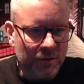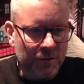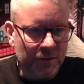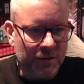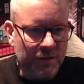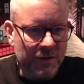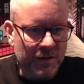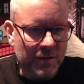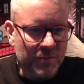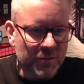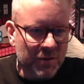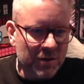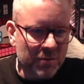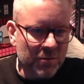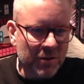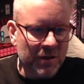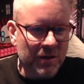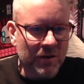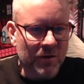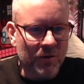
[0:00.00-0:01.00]

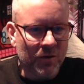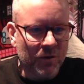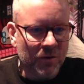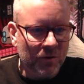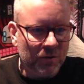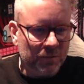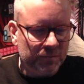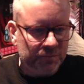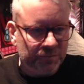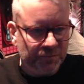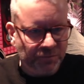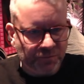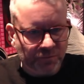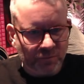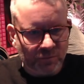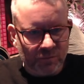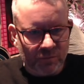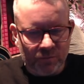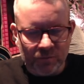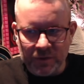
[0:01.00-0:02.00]
TMDB logo
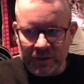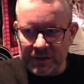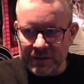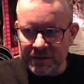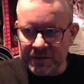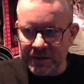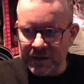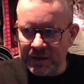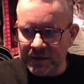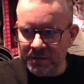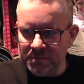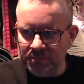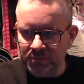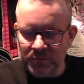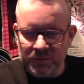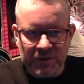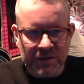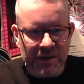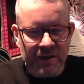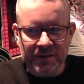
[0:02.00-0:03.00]
instead.
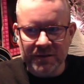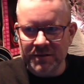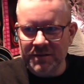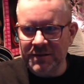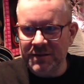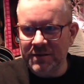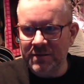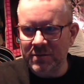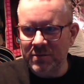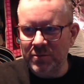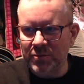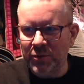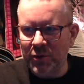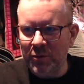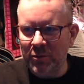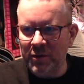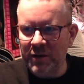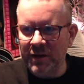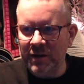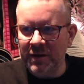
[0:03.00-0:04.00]
So that's
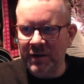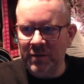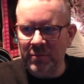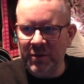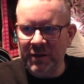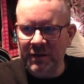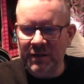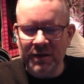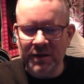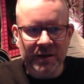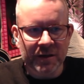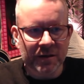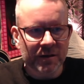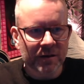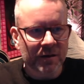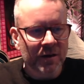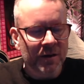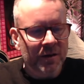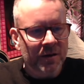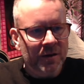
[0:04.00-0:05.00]
probably a little bit
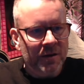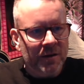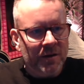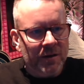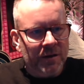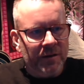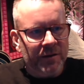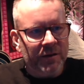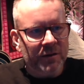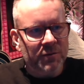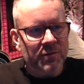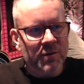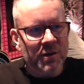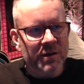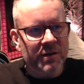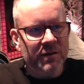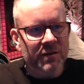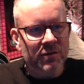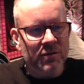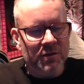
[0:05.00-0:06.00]
cleaner. And this one
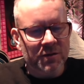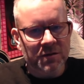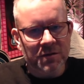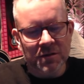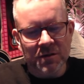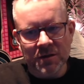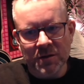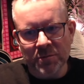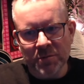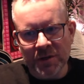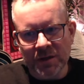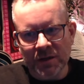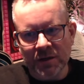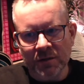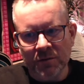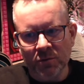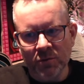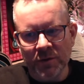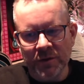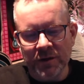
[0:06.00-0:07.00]
is also going to be
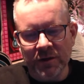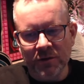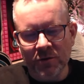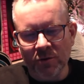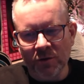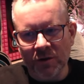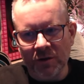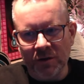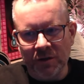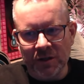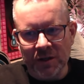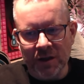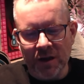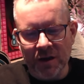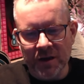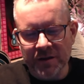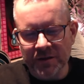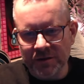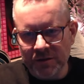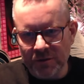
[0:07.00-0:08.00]
what they call a
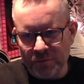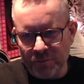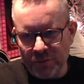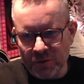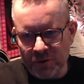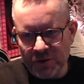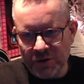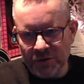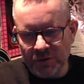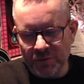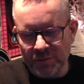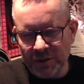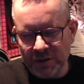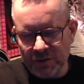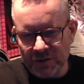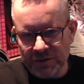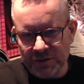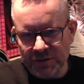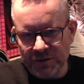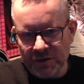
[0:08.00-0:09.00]
client component,
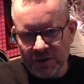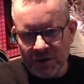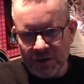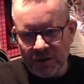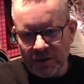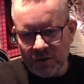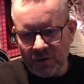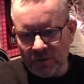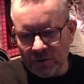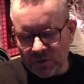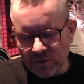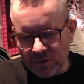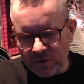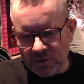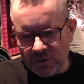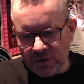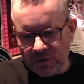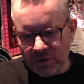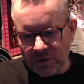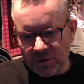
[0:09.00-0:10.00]
because
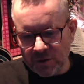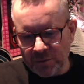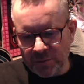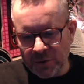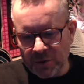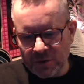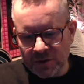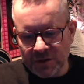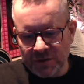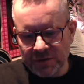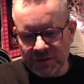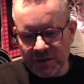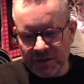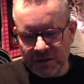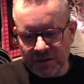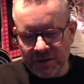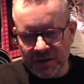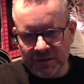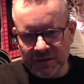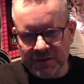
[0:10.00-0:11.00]
all components in
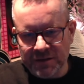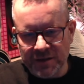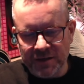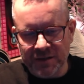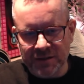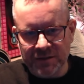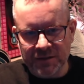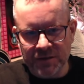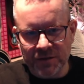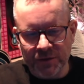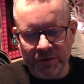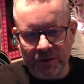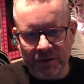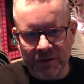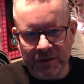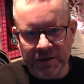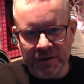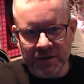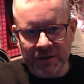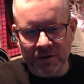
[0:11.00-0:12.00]
Next.js
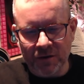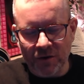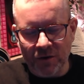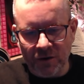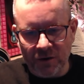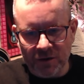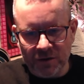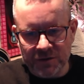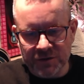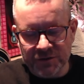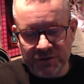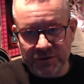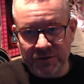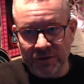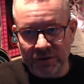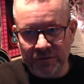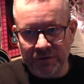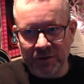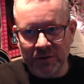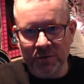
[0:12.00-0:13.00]
13 are
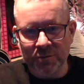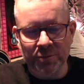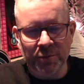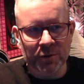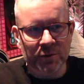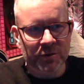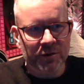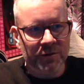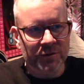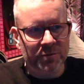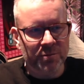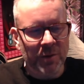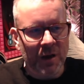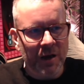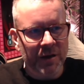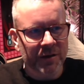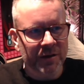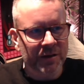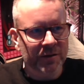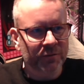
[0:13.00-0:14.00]
server components by
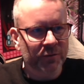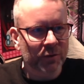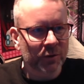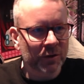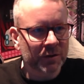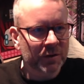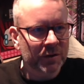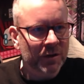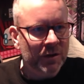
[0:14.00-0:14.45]
default.